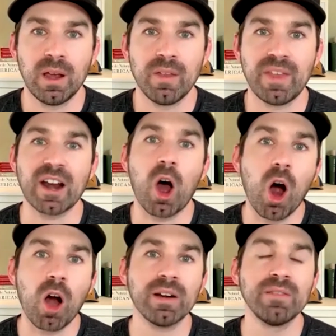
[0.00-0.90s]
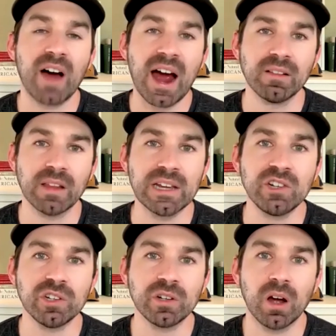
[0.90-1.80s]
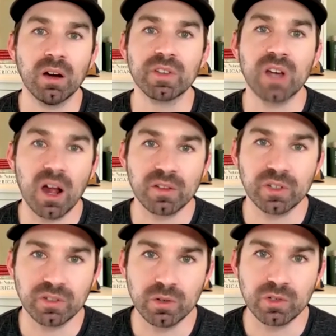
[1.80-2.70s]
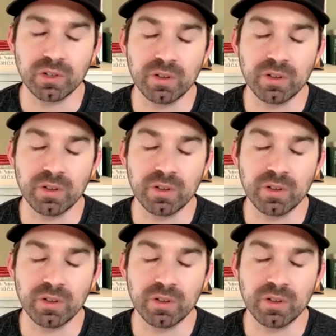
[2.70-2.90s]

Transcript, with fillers: that are in violation of the Constitution.